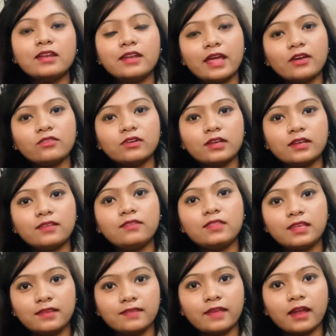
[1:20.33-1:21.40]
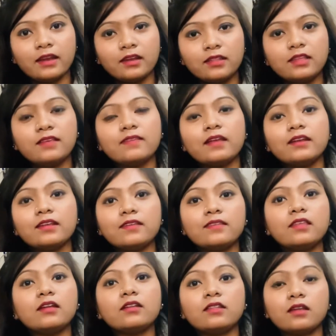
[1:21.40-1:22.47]
Next is descent. Descent is
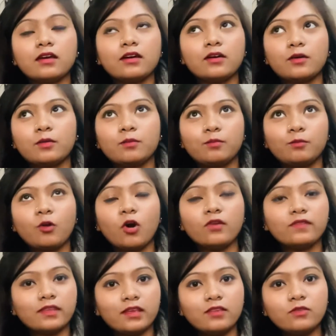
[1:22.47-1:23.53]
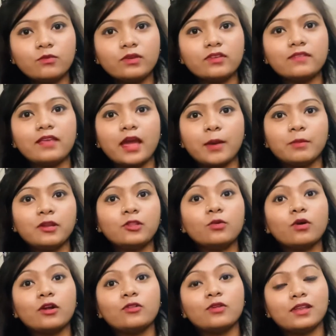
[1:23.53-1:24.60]
the uh, process which is happening
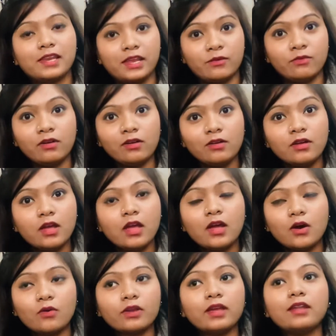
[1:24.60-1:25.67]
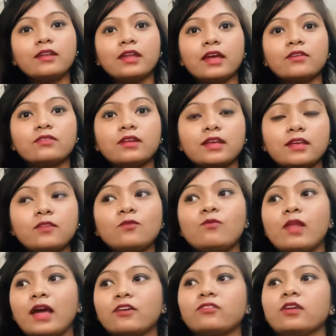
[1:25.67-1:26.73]
throughout the lever. Okay, next is
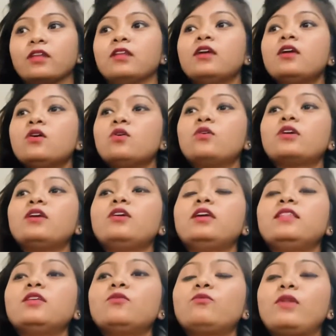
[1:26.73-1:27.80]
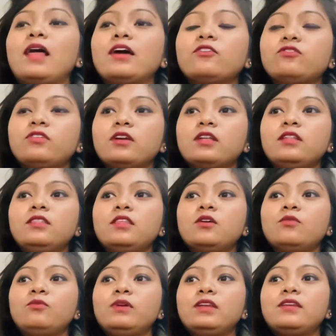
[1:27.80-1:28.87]
flexion. Okay, in the flexion,
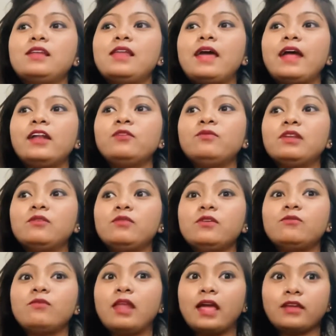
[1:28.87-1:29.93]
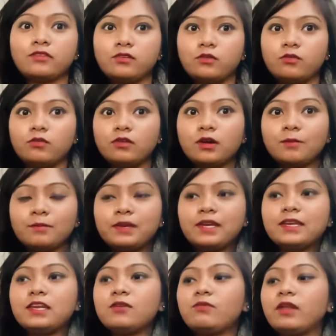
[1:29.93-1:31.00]
the fetal head will be flexed,
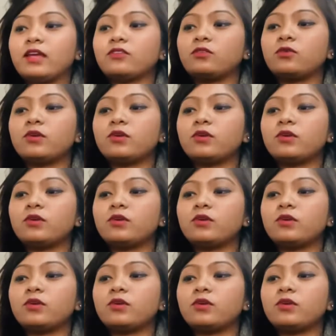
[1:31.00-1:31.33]
completely flexed.